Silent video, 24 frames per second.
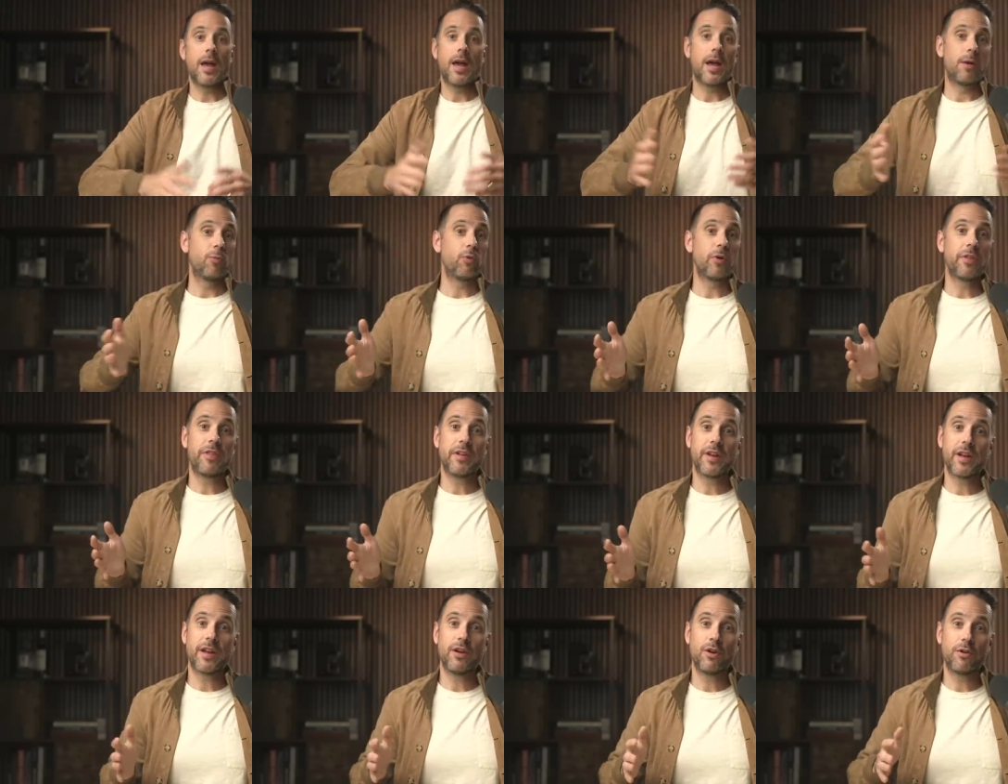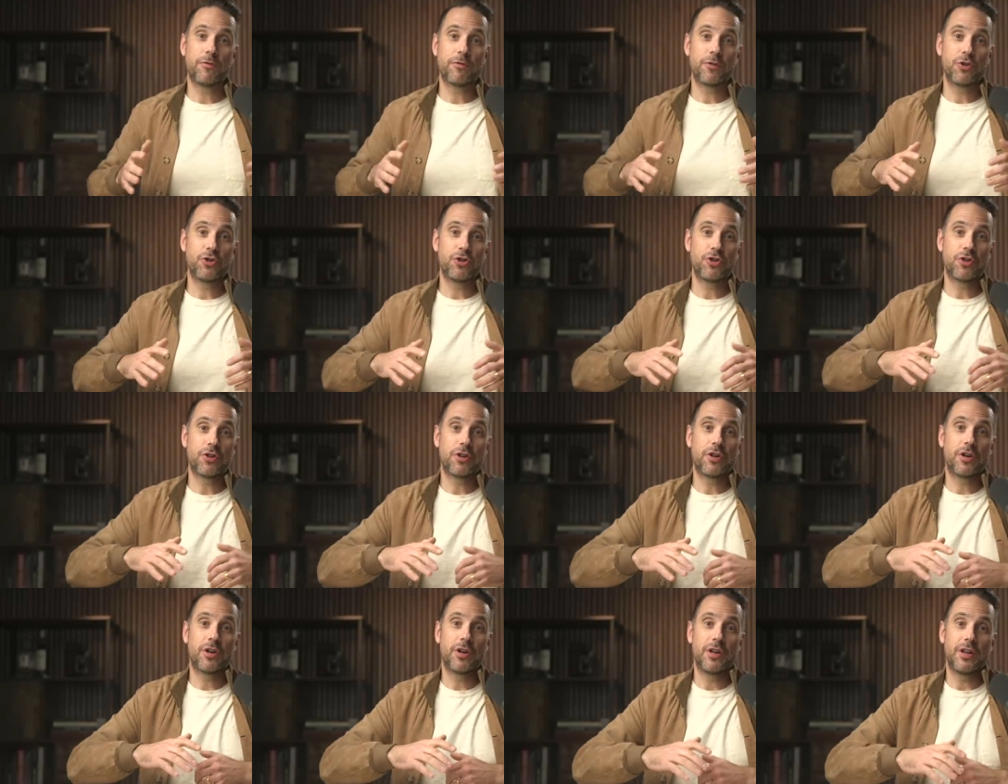And one thing I know for
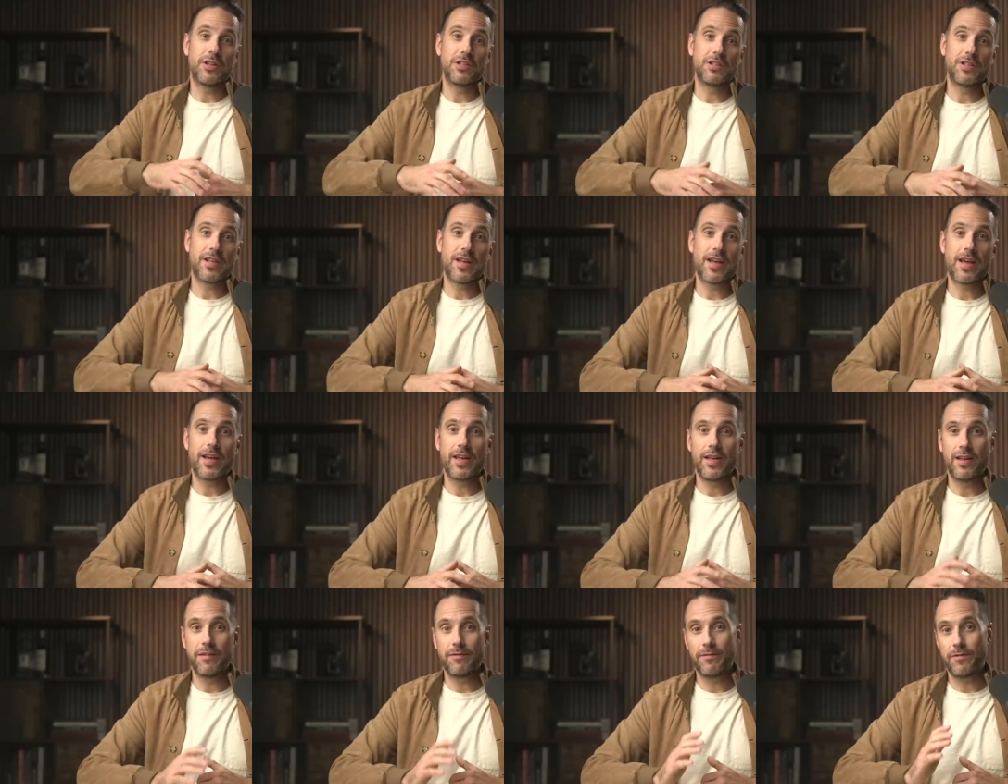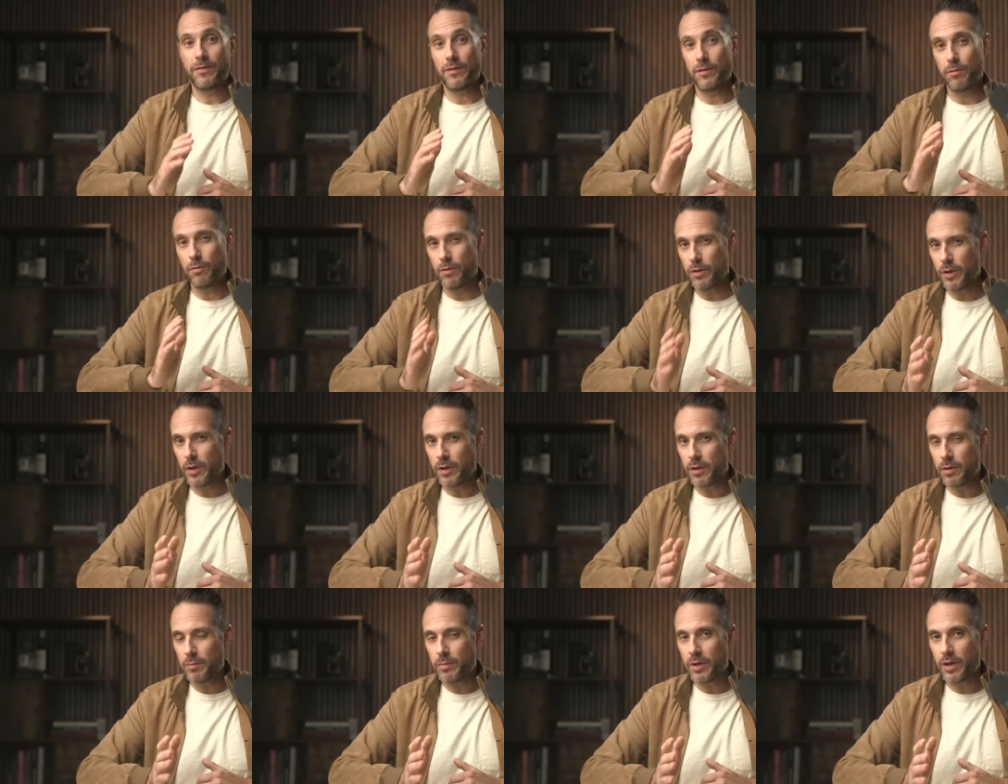sure is that if you look
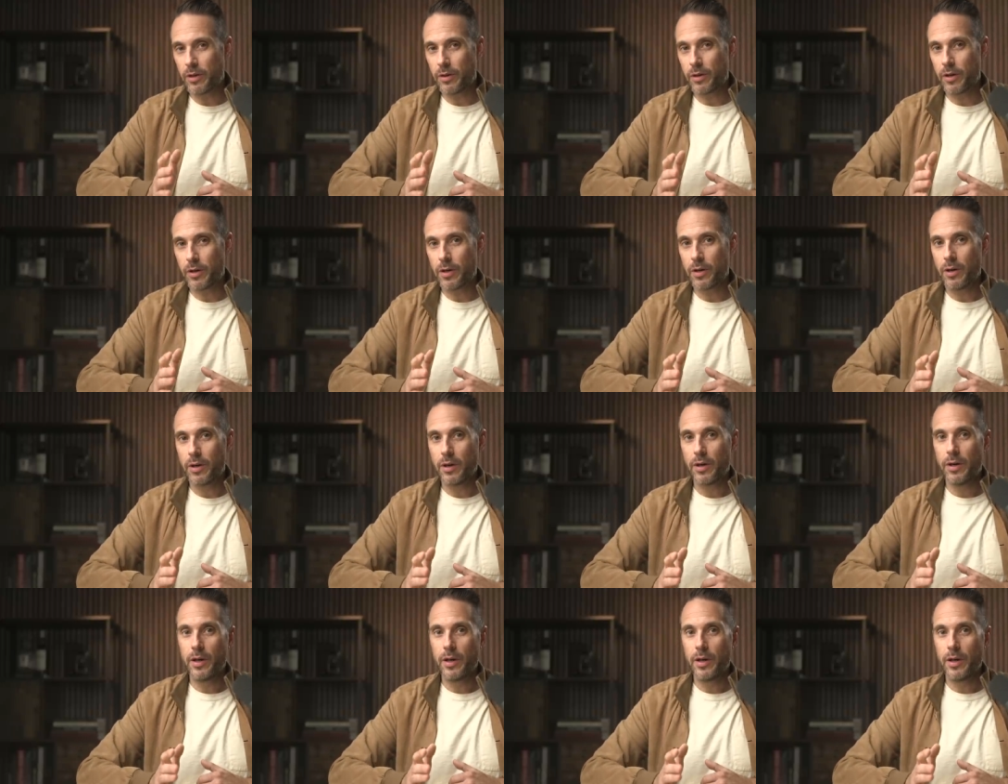in the mirror